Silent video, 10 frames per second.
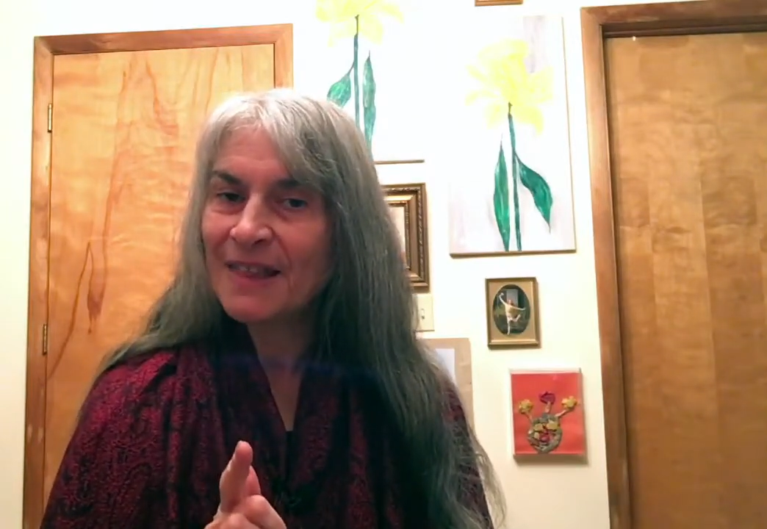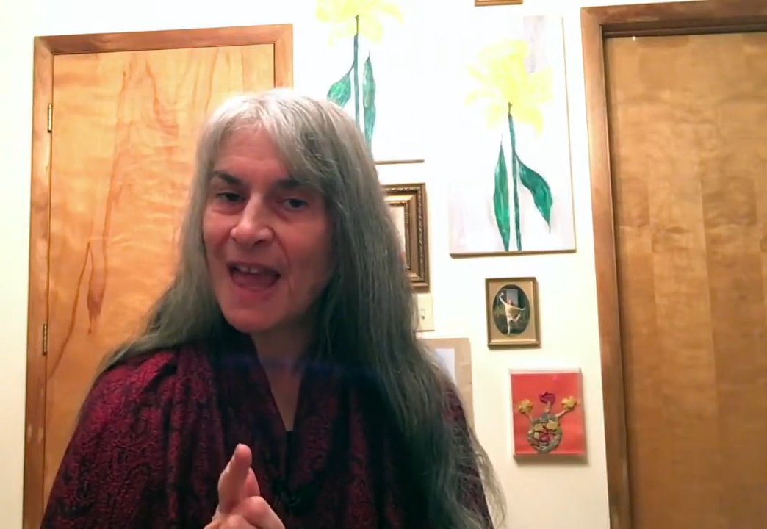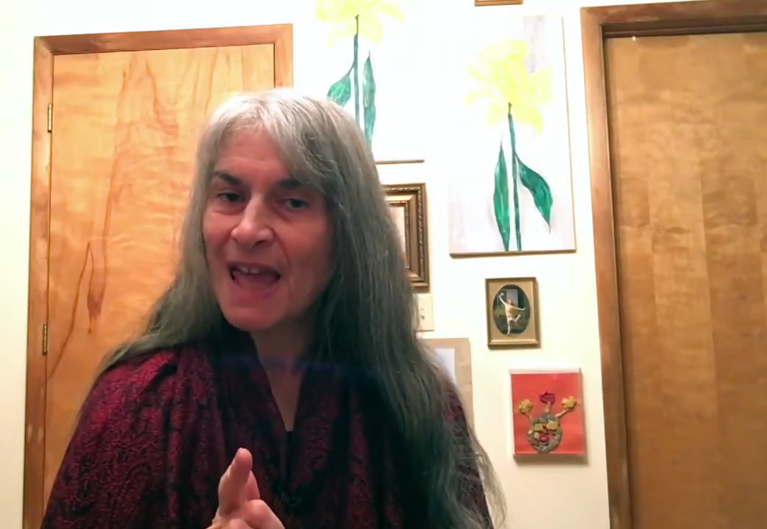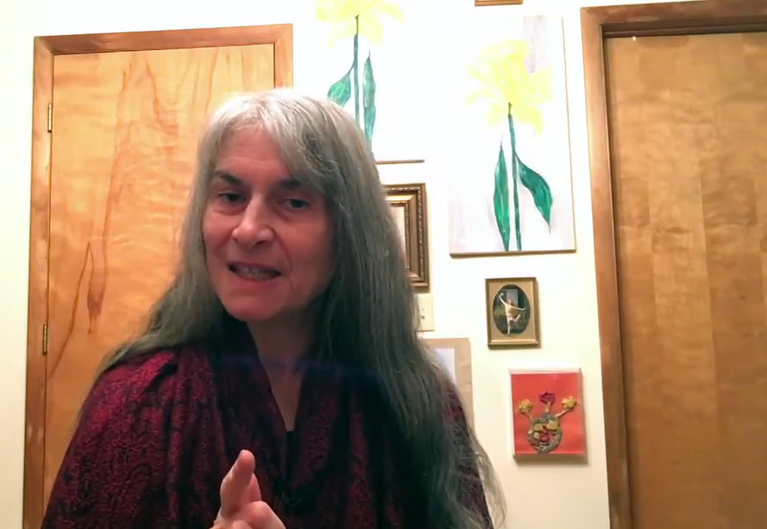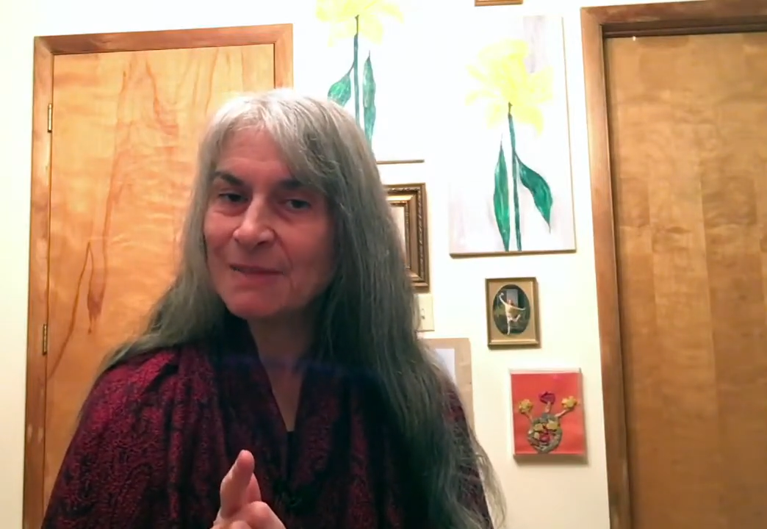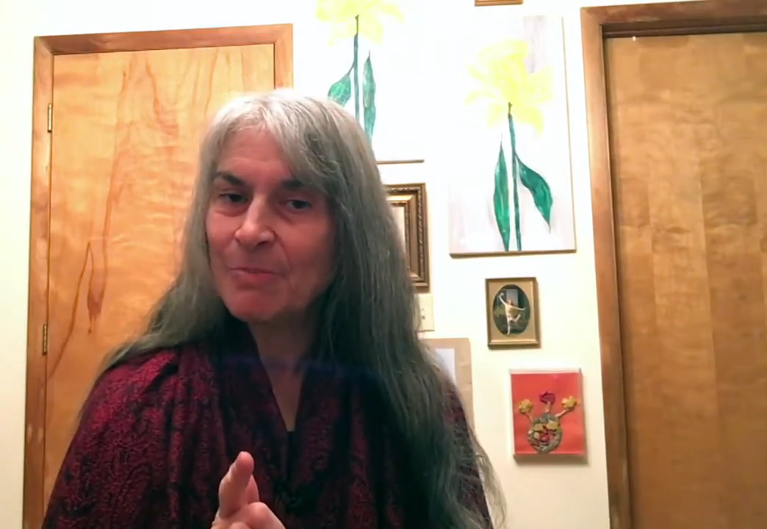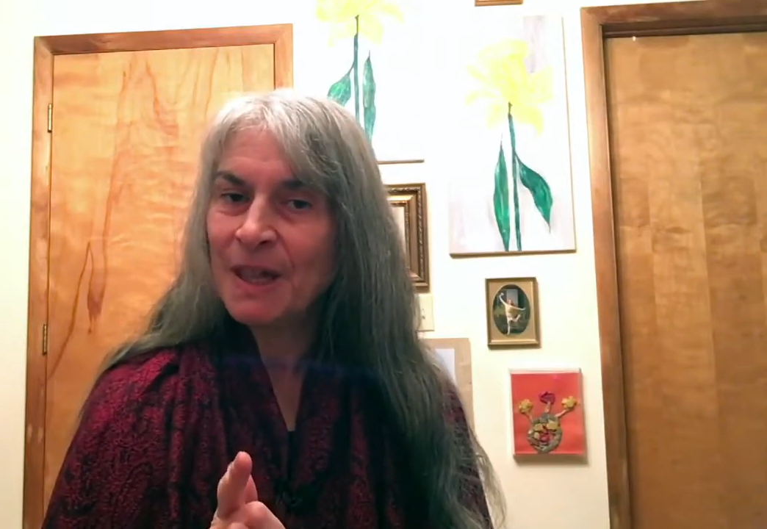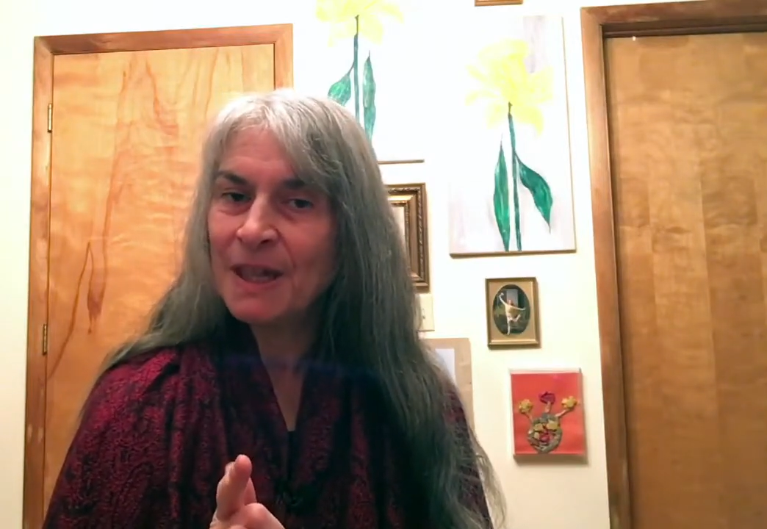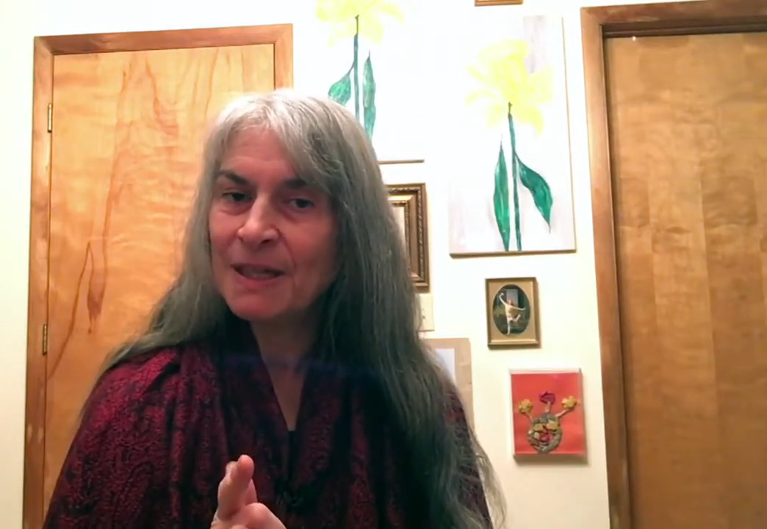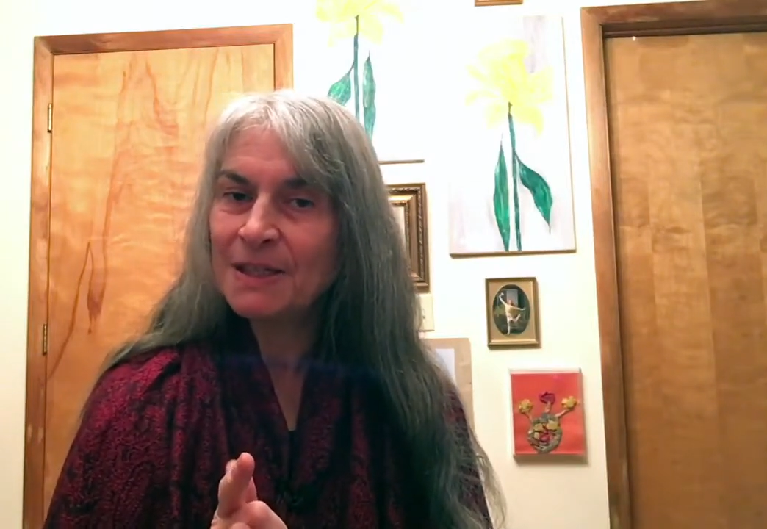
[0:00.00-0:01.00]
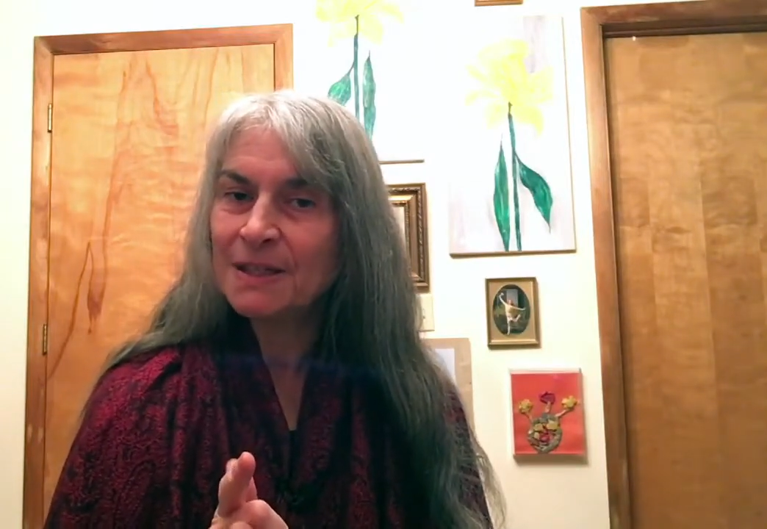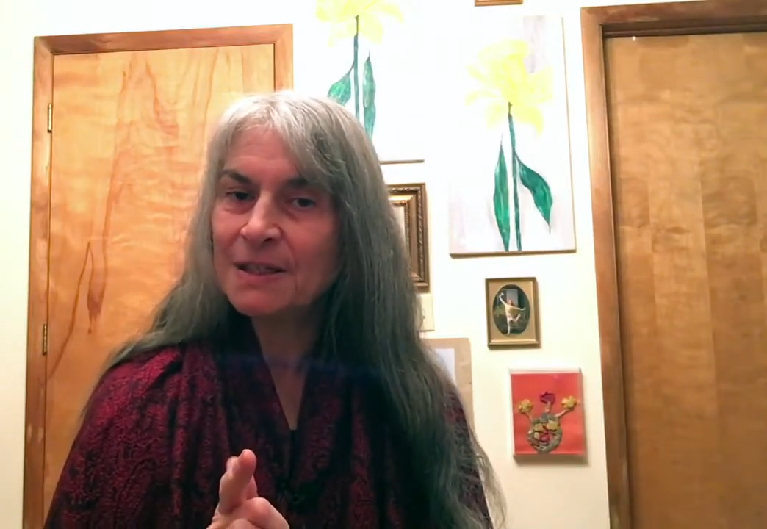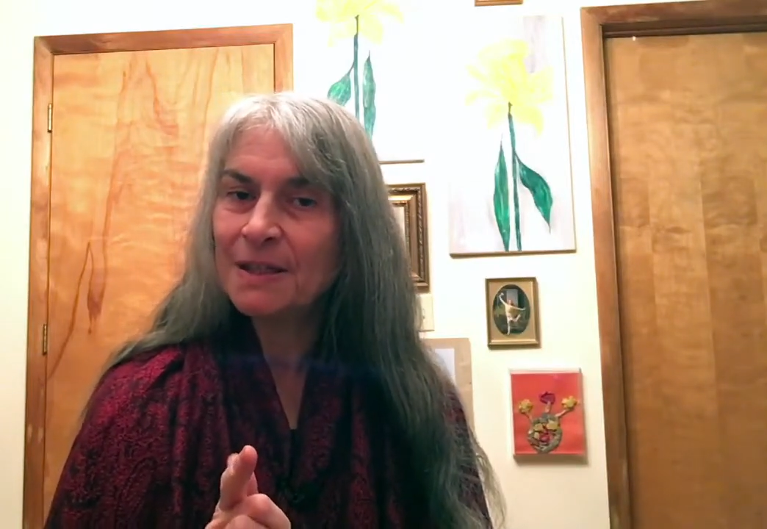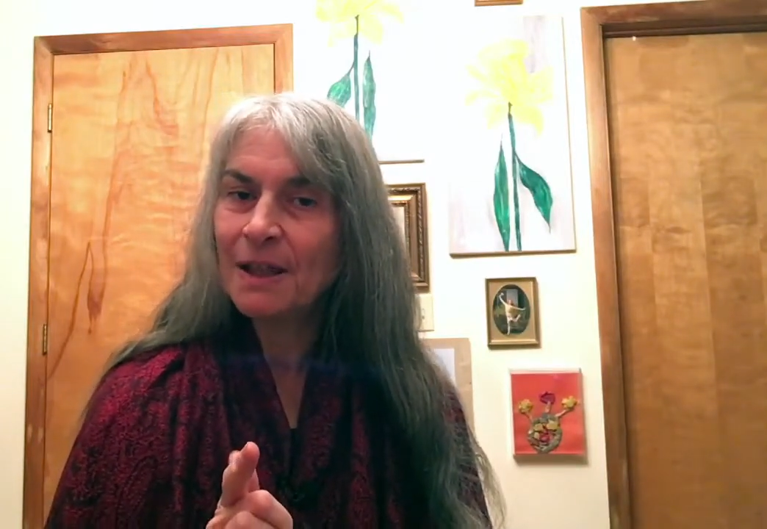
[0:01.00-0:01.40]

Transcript: last piece